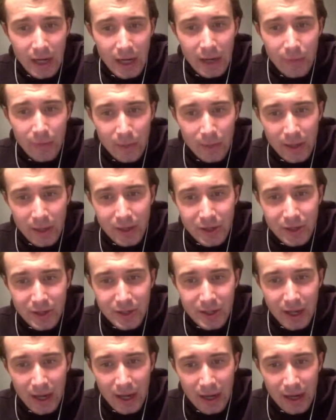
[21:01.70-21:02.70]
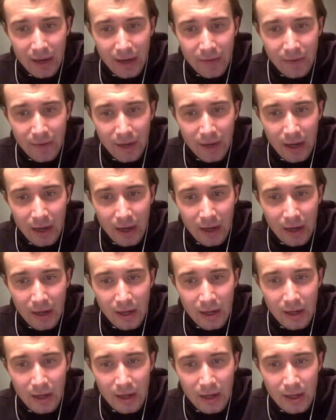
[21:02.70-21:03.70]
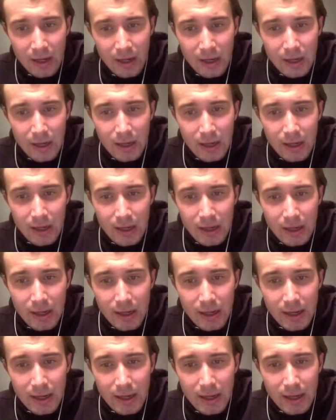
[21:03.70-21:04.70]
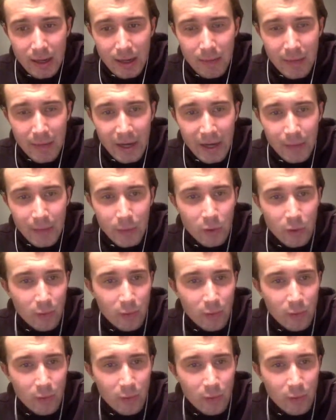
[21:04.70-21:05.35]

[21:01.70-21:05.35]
We just have a MacBook